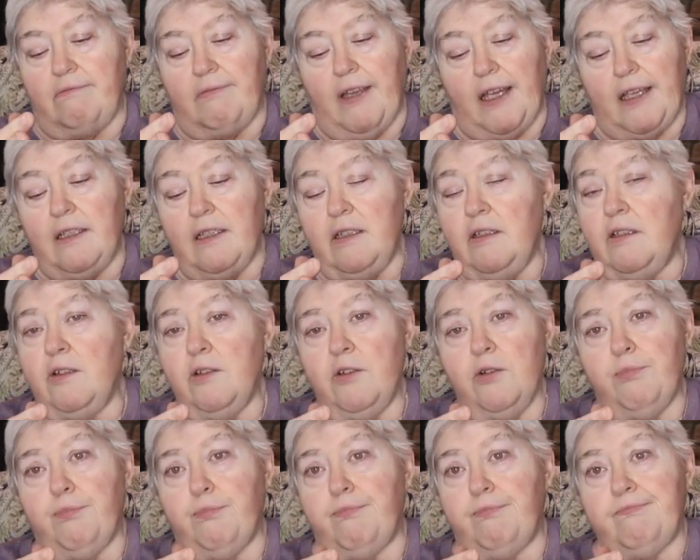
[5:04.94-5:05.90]
I can
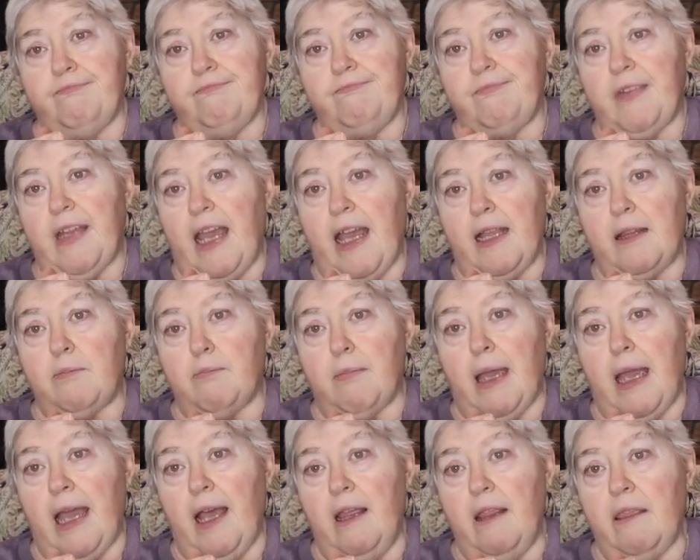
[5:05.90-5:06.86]
do hat
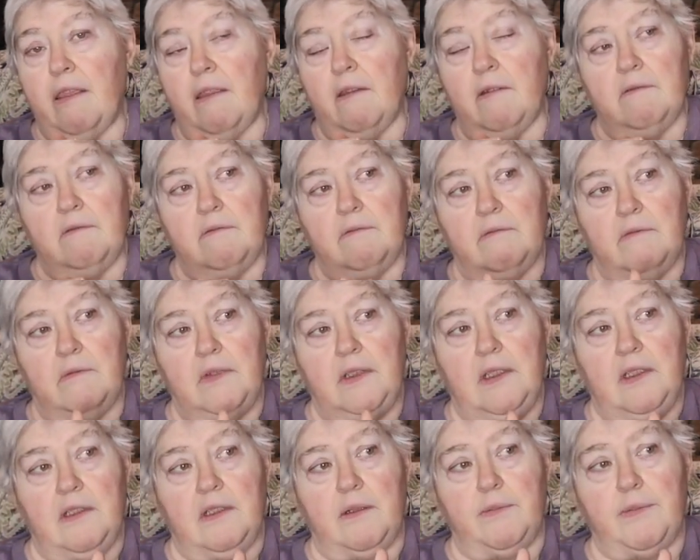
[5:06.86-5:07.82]
math. I
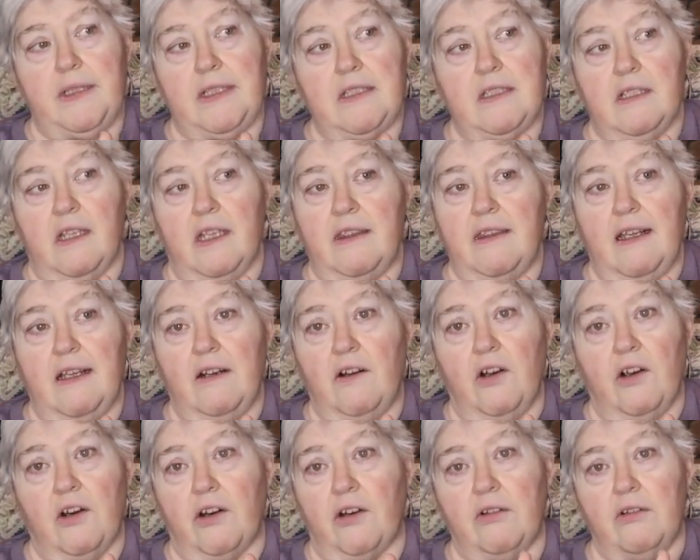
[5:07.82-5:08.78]
mean, it's not that
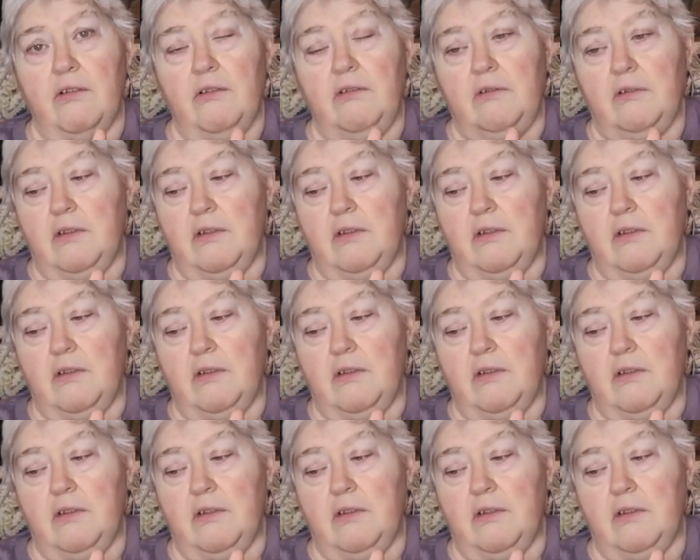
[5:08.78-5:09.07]
hard.